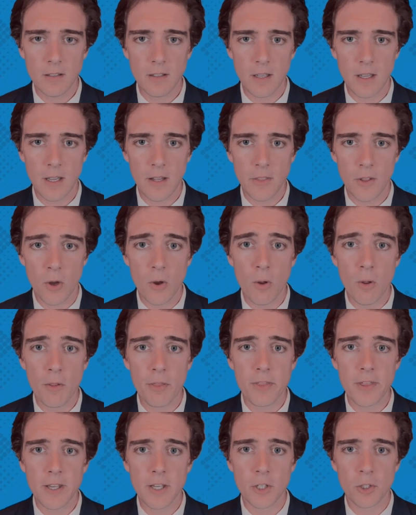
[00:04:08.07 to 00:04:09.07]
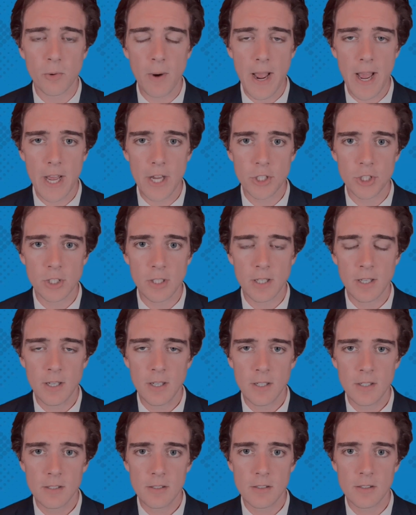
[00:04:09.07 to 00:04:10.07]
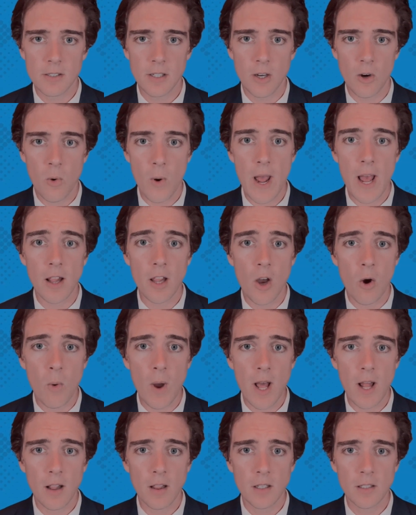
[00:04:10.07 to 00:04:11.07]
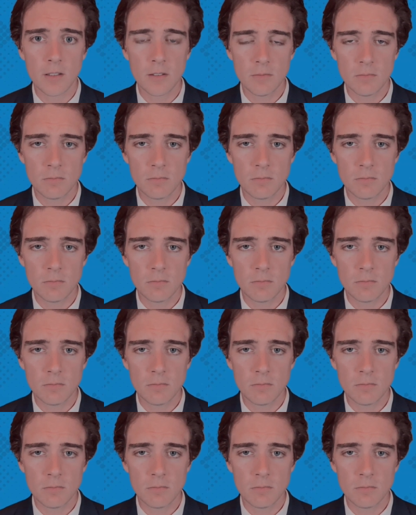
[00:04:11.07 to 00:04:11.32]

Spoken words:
and the whole thing crashed. So LOL,